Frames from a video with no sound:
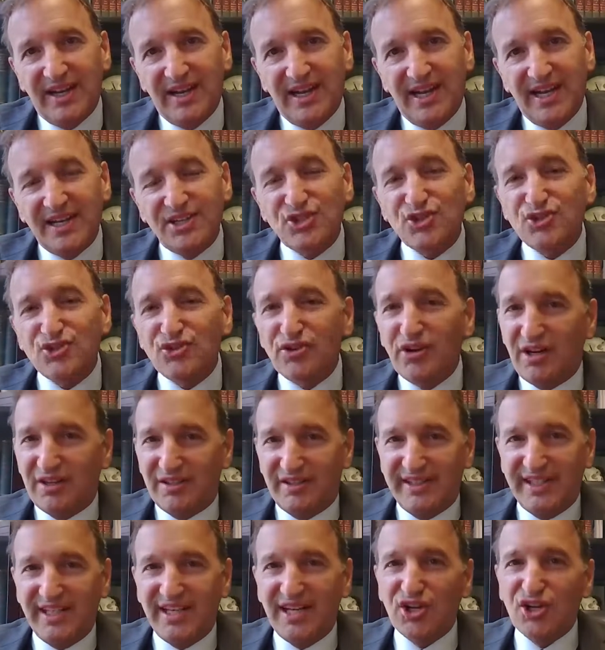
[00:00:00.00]
And I
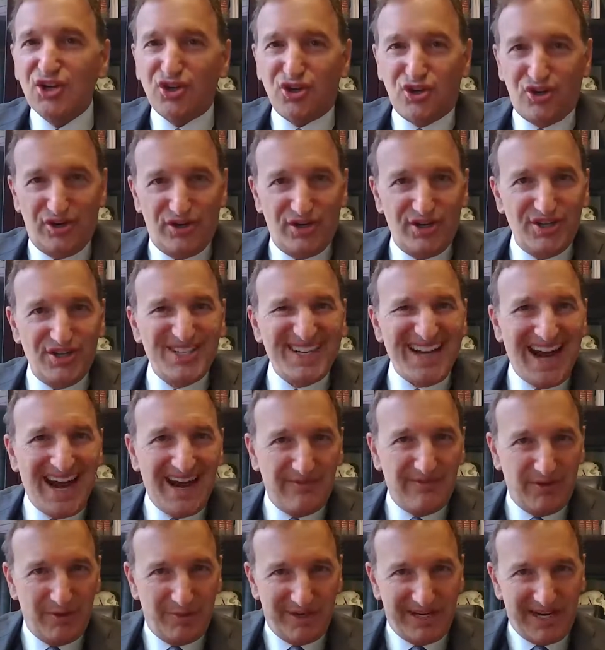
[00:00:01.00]
strongly encourage
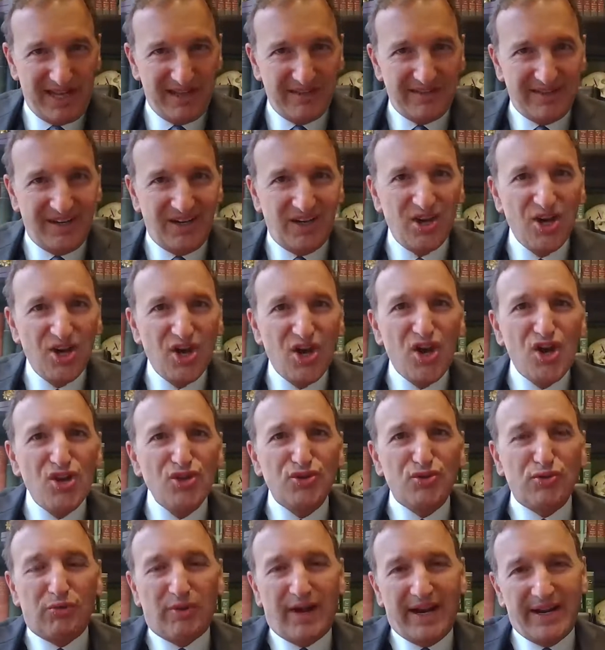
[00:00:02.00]
everyone out there
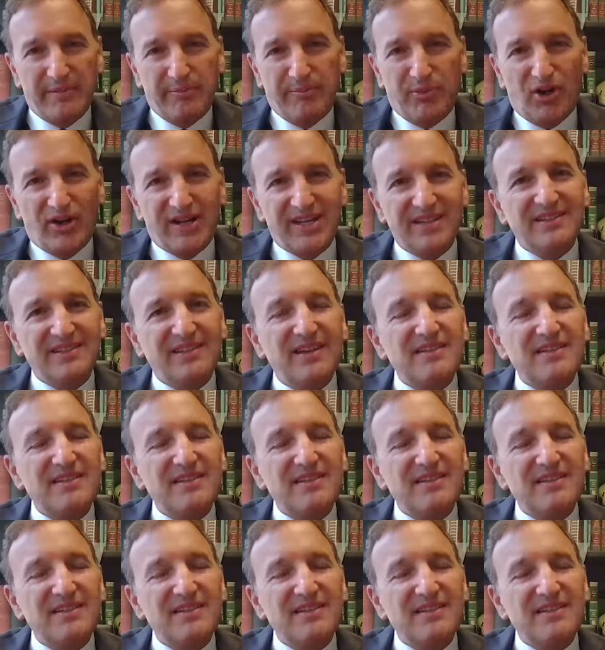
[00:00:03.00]
to write a book.